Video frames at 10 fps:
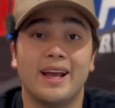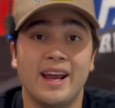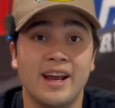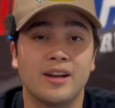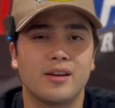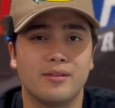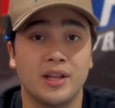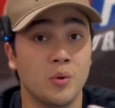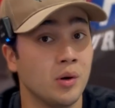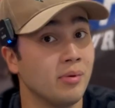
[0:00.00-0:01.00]
And
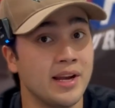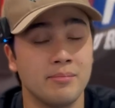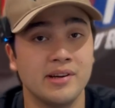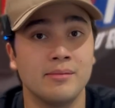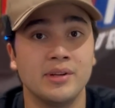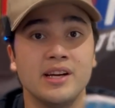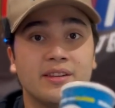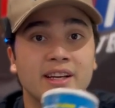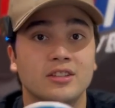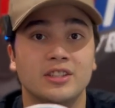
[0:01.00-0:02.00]
they weren't bland, bland,
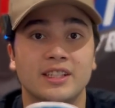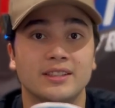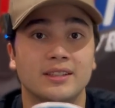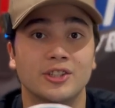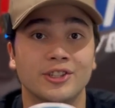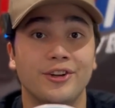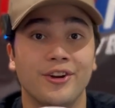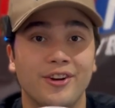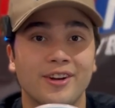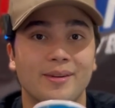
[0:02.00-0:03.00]
bland. They actually tasted good,
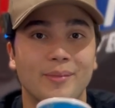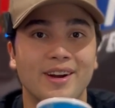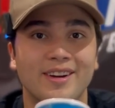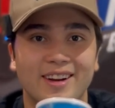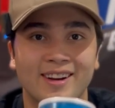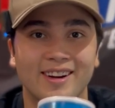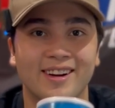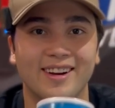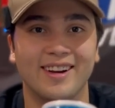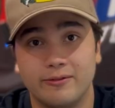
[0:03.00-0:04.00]
good, good to me.
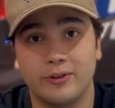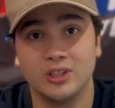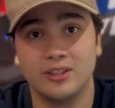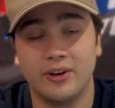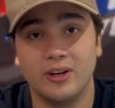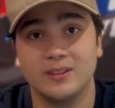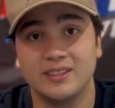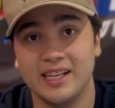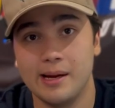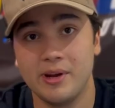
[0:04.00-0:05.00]
First of all,
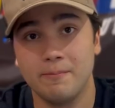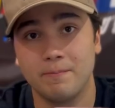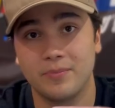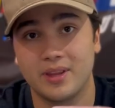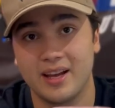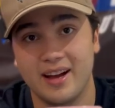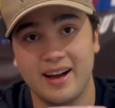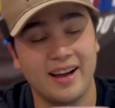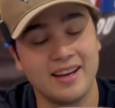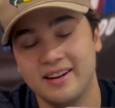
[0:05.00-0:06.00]
Tammy,
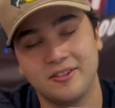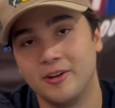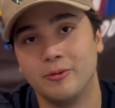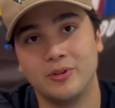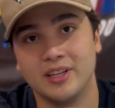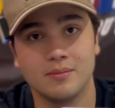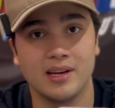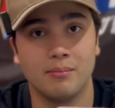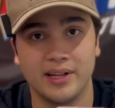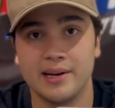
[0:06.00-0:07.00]
I can't agree with these
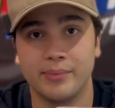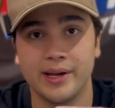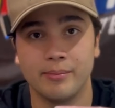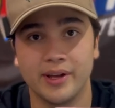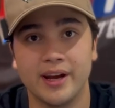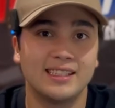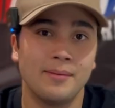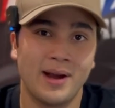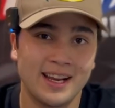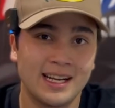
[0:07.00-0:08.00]
being bland, bland, bland. They
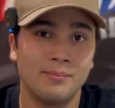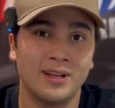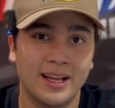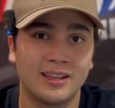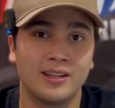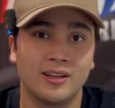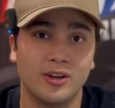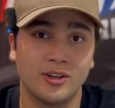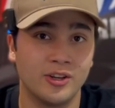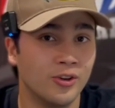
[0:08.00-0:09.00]
might not be like the
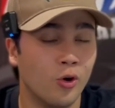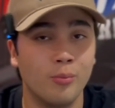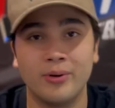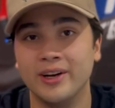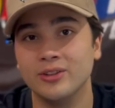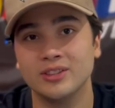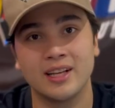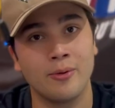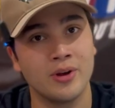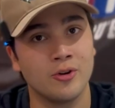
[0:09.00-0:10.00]
good old Pringles
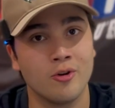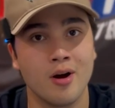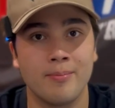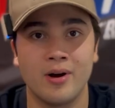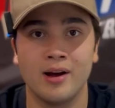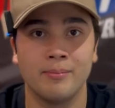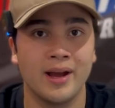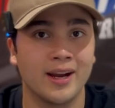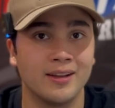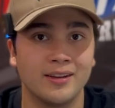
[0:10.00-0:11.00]
that we grew up on
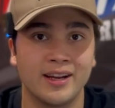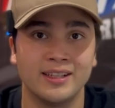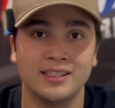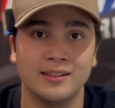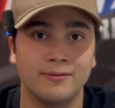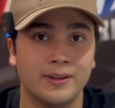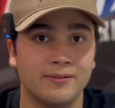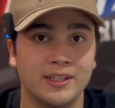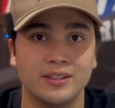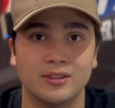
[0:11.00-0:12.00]
back in the
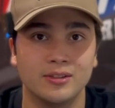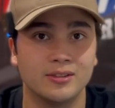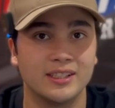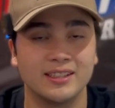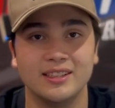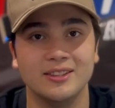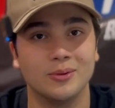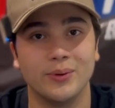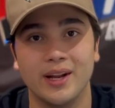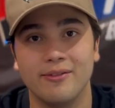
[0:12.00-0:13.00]
1950s or 60s
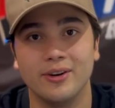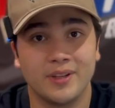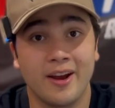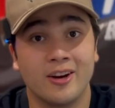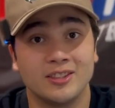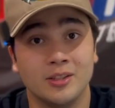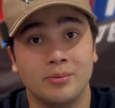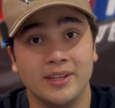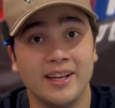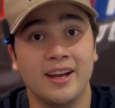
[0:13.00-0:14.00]
or whatever. They are still
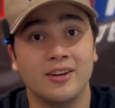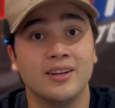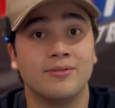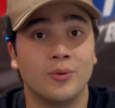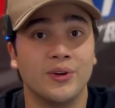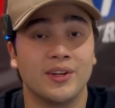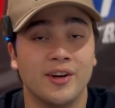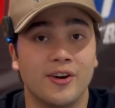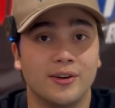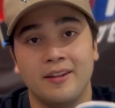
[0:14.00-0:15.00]
pretty dang good for what they
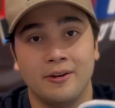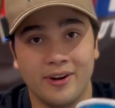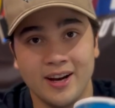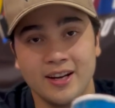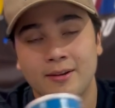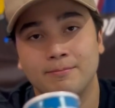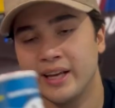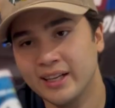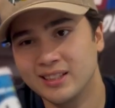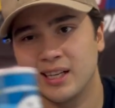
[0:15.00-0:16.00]
are. And then Randy,
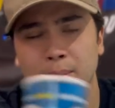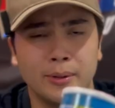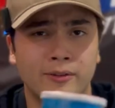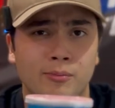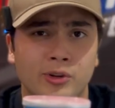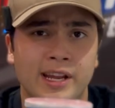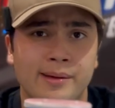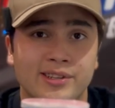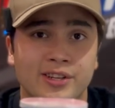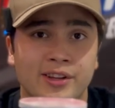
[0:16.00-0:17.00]
yes, a couple of them were
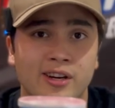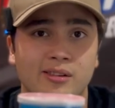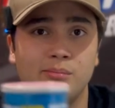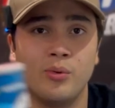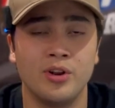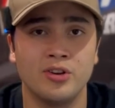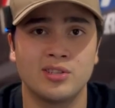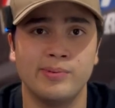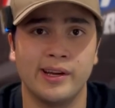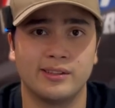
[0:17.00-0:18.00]
damaged in there, but what do you
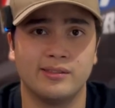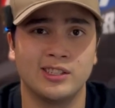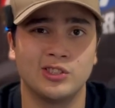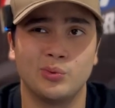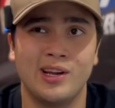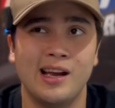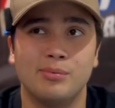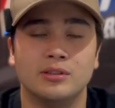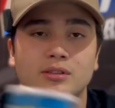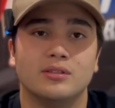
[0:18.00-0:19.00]
expect? That's just what
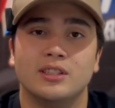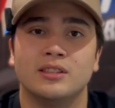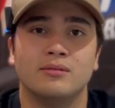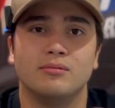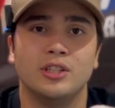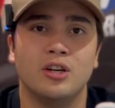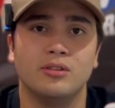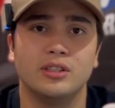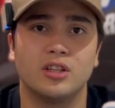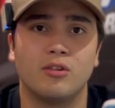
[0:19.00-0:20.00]
happens. And, you know,
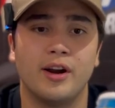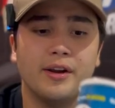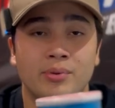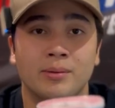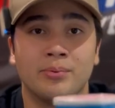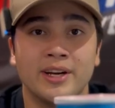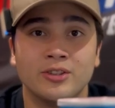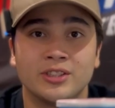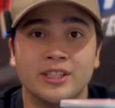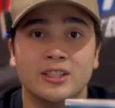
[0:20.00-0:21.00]
it's all right. Putting
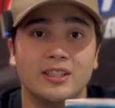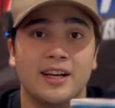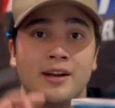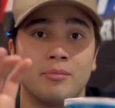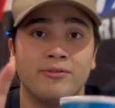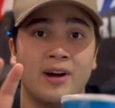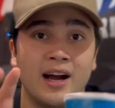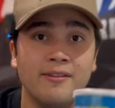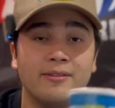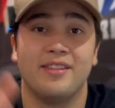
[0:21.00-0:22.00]
Pringles here at number
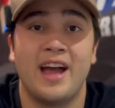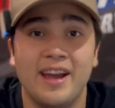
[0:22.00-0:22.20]
5, that